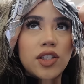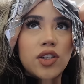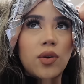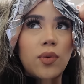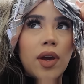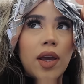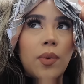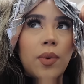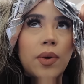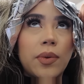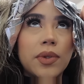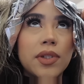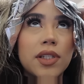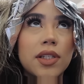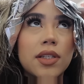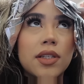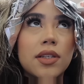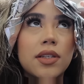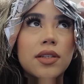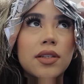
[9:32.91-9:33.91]
So wait, it
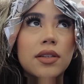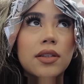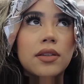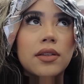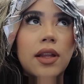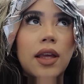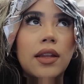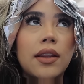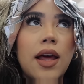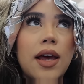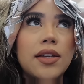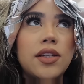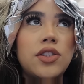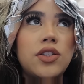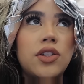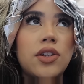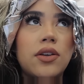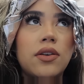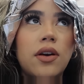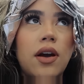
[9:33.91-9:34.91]
was like
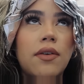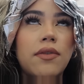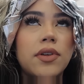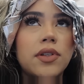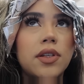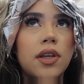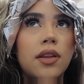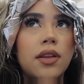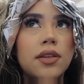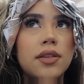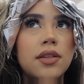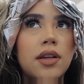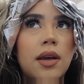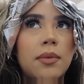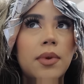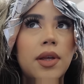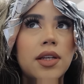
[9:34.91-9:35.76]
last year, obviously this time